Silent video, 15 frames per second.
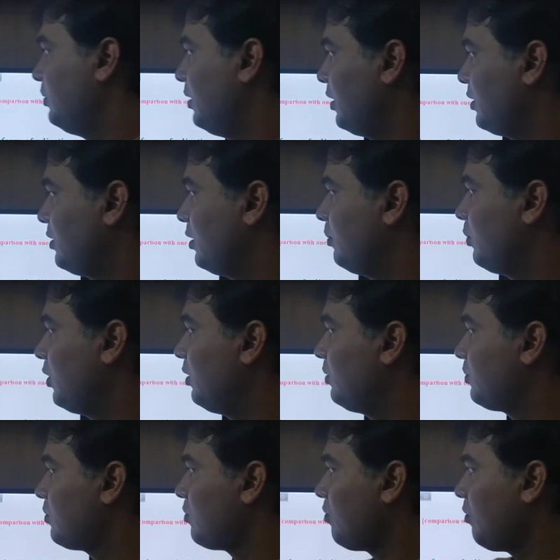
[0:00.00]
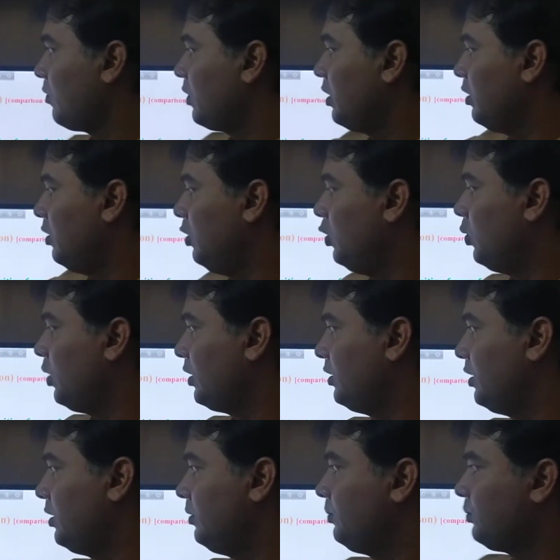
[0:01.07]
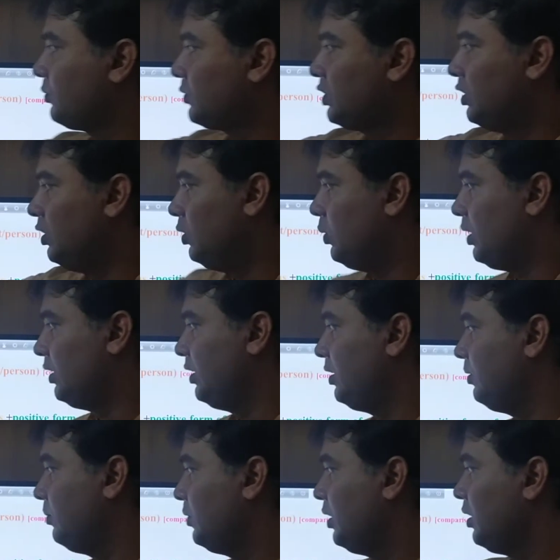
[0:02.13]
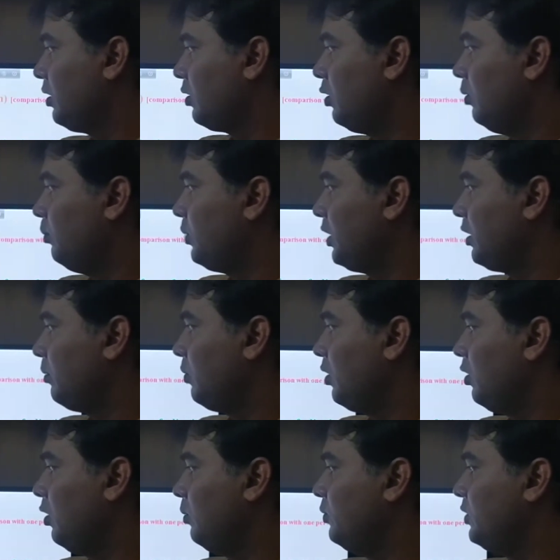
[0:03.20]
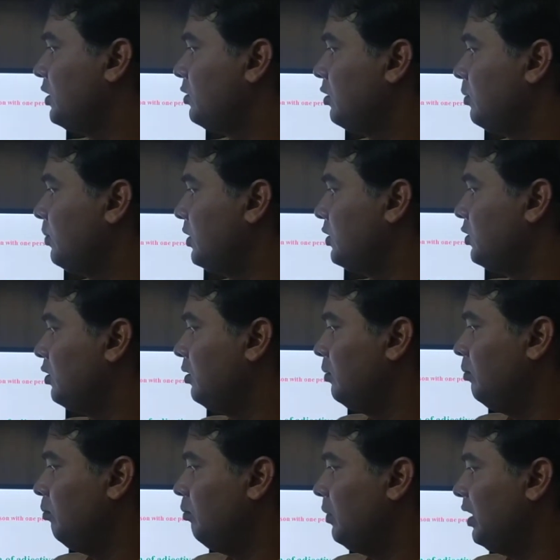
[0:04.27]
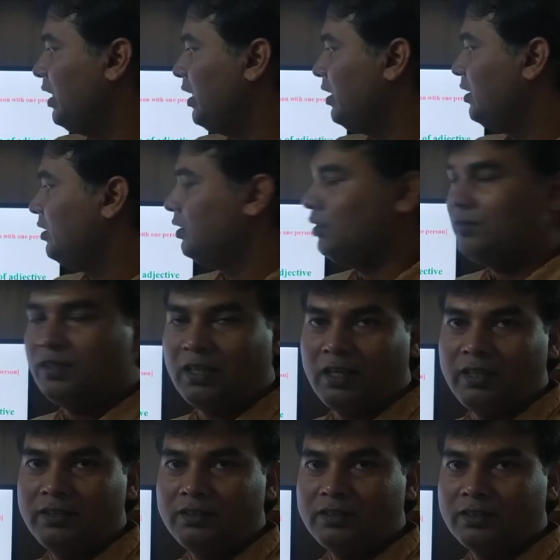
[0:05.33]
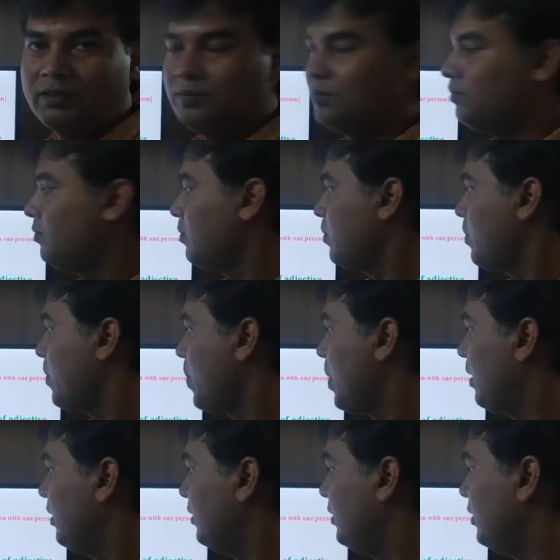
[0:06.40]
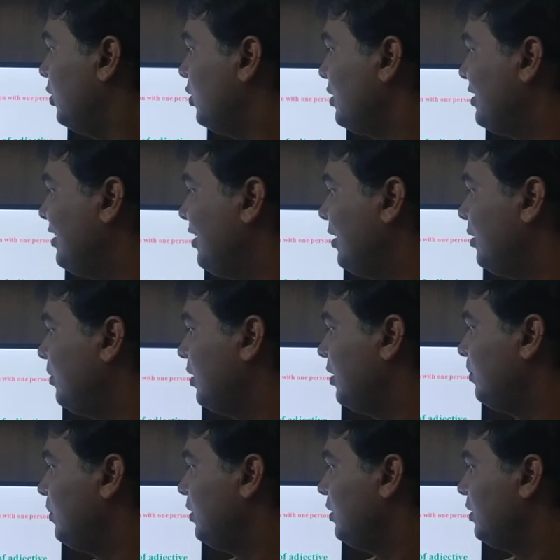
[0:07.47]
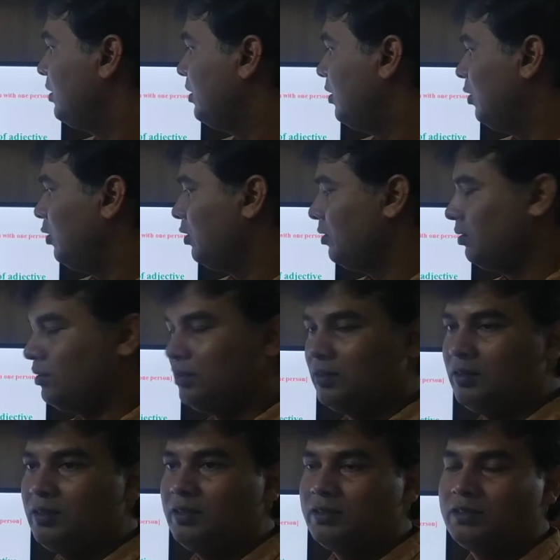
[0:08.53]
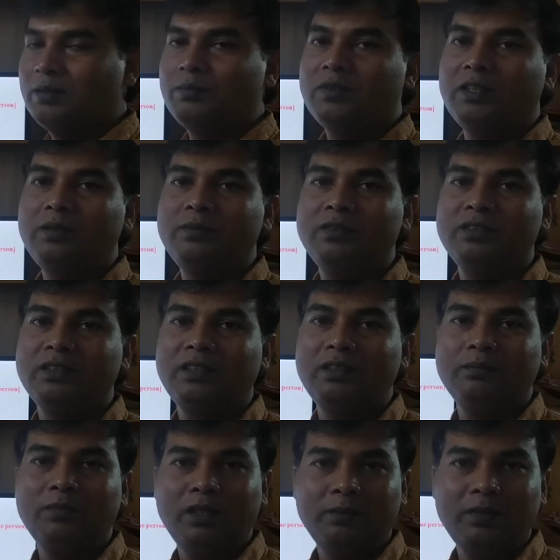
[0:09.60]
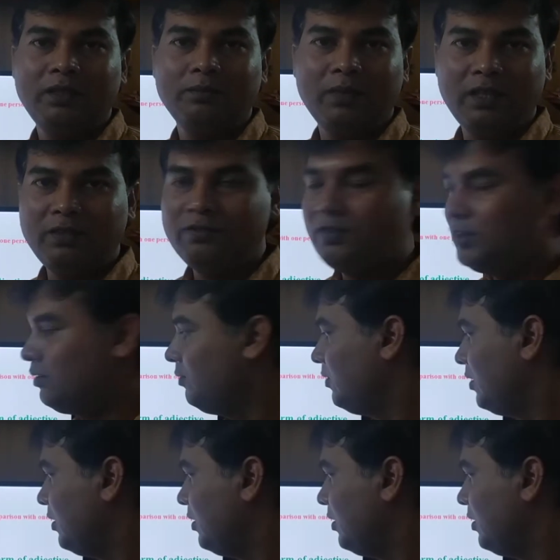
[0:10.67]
the example, no other, comparable object or person, man in the village, then auxiliary verb or sometimes it may be main verb,